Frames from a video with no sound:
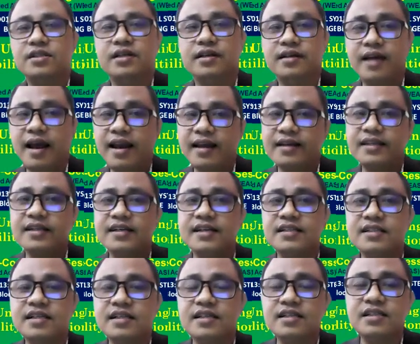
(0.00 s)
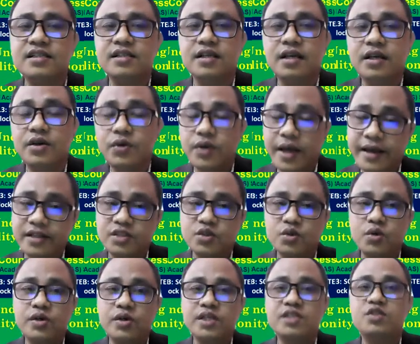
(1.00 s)
The dialectic region is, as
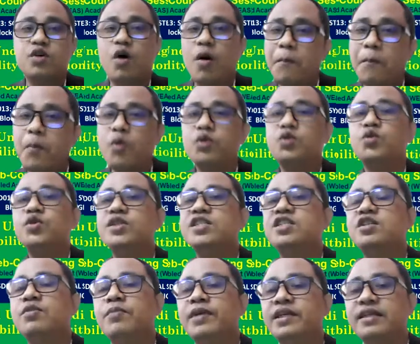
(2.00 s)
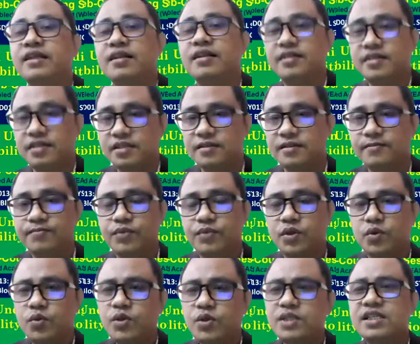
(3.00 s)
you know, is opposed to instrumental region,
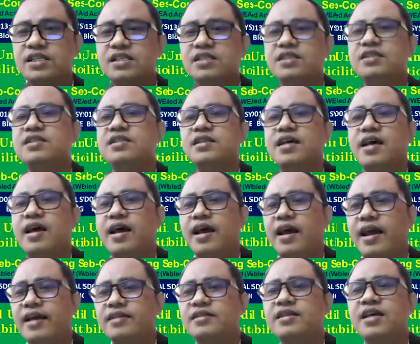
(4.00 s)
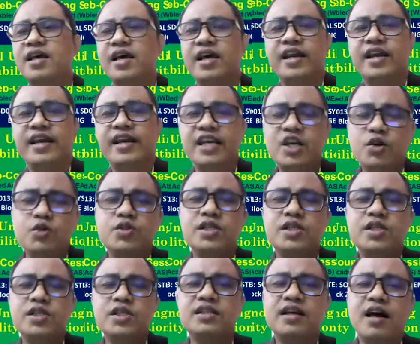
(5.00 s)
which it is as
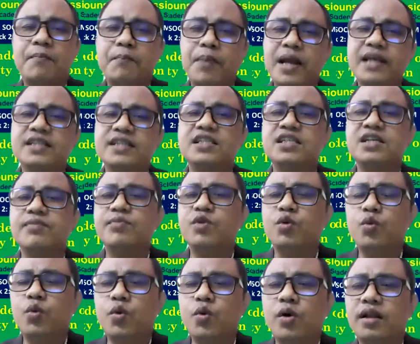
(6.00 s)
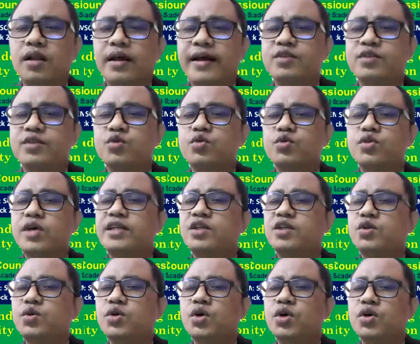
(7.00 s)
reducing the complexity of the world and
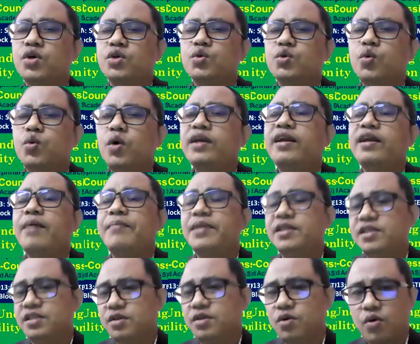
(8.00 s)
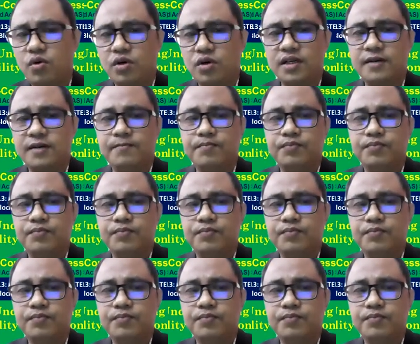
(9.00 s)
society to one dimension only.